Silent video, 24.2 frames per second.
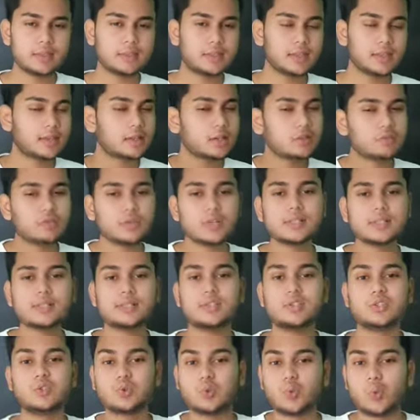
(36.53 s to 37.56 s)
They
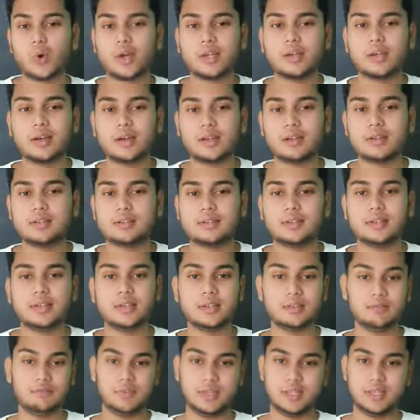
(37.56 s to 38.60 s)
convert into one another
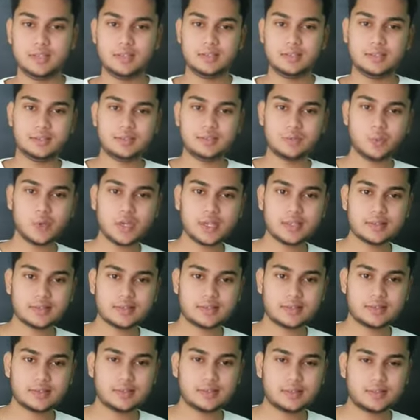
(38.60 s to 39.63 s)
in various
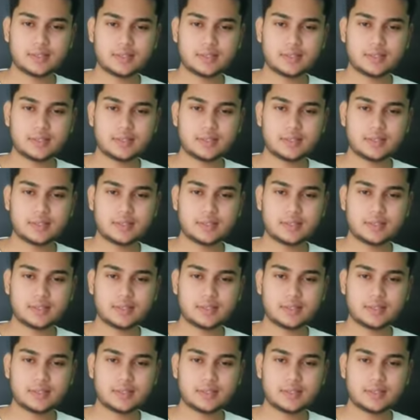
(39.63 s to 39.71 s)
ways,